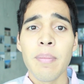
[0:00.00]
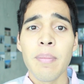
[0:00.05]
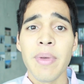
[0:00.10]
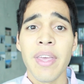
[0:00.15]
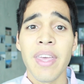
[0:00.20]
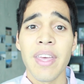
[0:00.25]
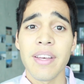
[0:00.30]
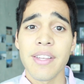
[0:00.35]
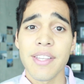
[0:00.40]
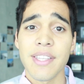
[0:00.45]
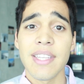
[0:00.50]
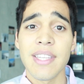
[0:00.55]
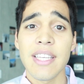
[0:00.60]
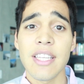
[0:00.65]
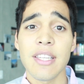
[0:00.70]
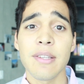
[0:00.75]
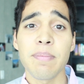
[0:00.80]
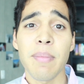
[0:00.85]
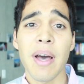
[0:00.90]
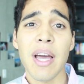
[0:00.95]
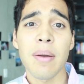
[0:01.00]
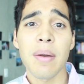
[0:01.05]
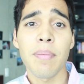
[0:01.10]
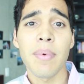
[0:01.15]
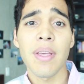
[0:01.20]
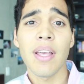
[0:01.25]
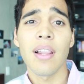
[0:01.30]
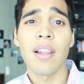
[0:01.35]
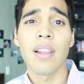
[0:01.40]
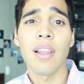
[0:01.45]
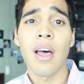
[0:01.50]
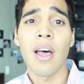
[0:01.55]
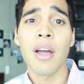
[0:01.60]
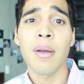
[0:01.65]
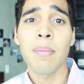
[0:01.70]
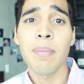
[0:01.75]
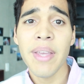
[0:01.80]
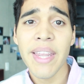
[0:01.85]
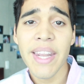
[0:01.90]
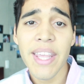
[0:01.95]
because this might be a
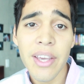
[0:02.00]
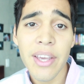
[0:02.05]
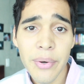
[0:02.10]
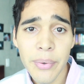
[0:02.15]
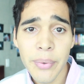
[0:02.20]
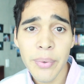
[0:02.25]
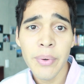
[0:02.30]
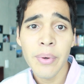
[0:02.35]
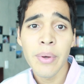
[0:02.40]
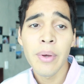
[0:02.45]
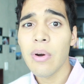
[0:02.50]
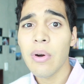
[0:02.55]
long video.